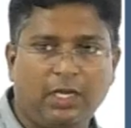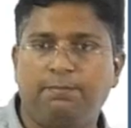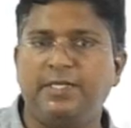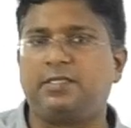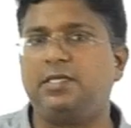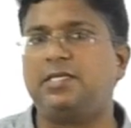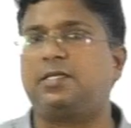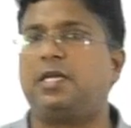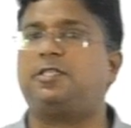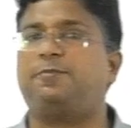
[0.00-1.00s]
business
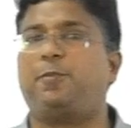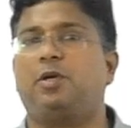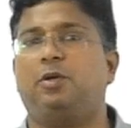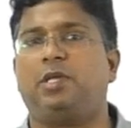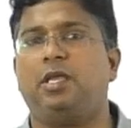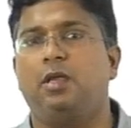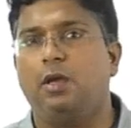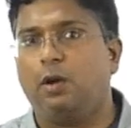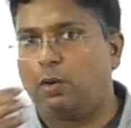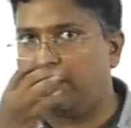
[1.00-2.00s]
correspondent. Okay,
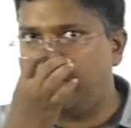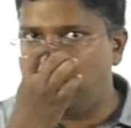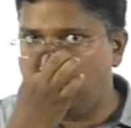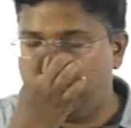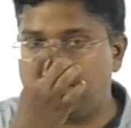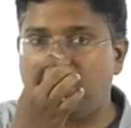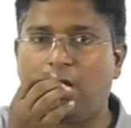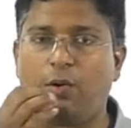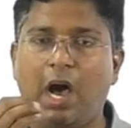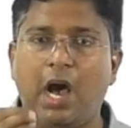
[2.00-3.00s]
already UPSC
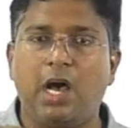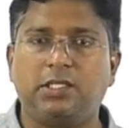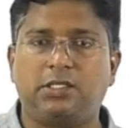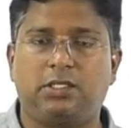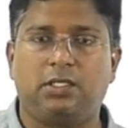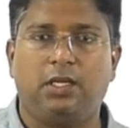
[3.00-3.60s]
have asked